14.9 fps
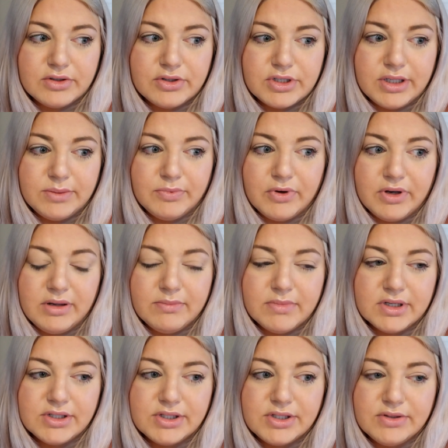She pretty
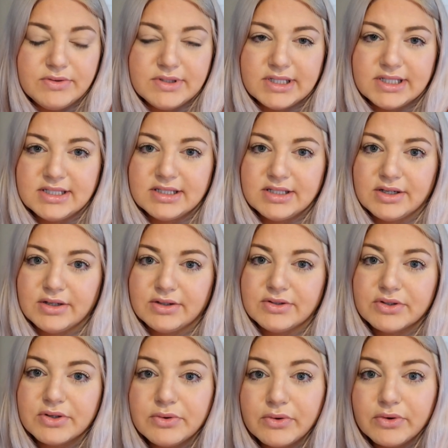much uses her
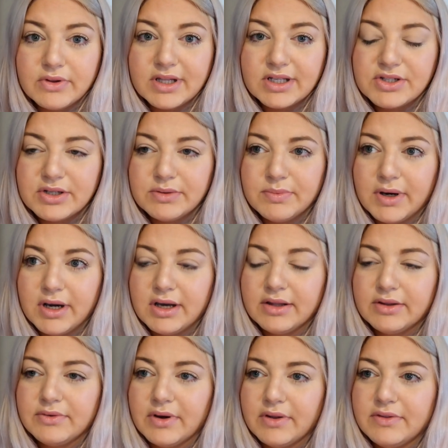scooter that she
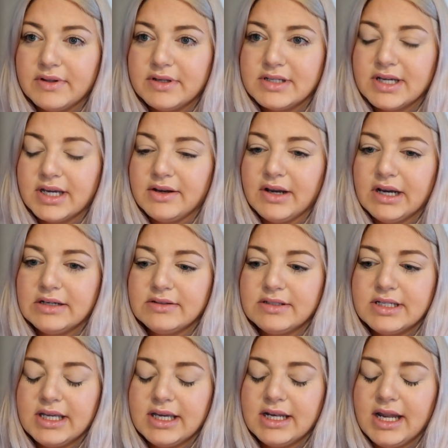bought throughout the entire
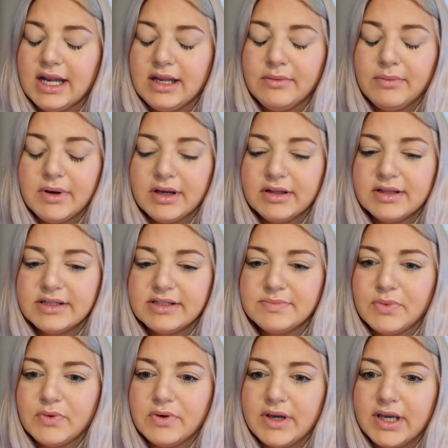house to get anywhere at this
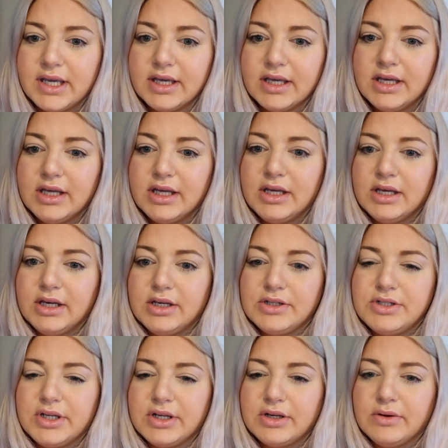point.
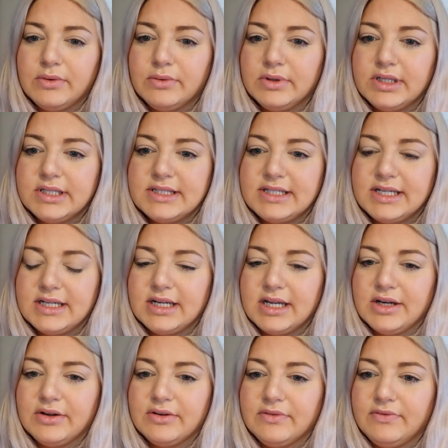She can only stand
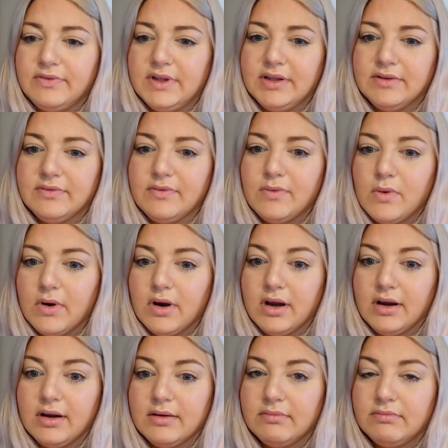on her feet
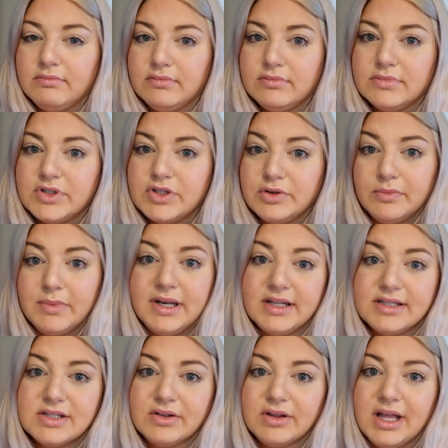for 2
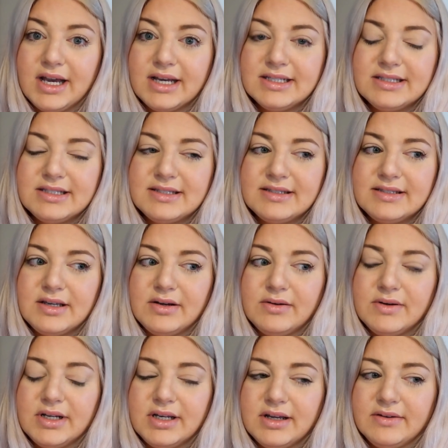minutes or less,
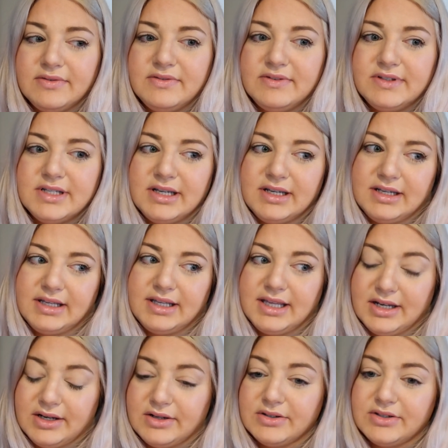so enough to
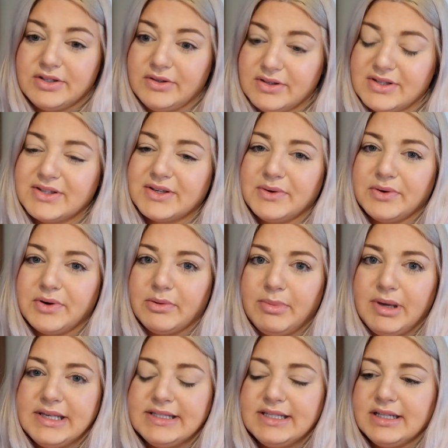get her to the scooter
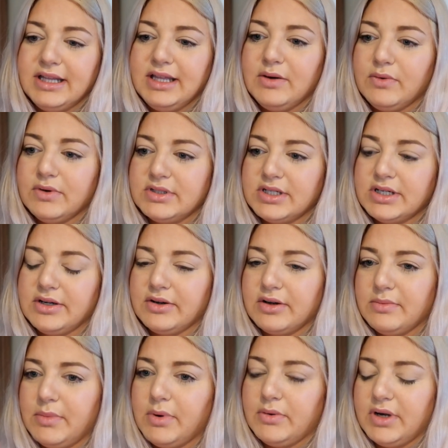basically, or to her
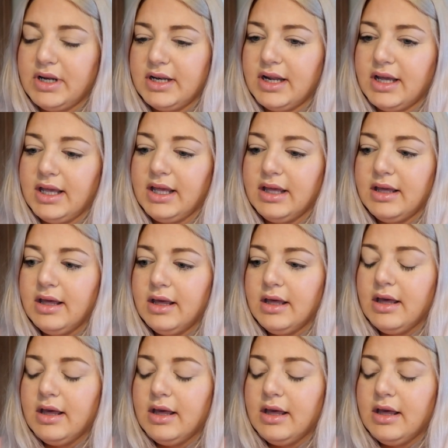commode at night.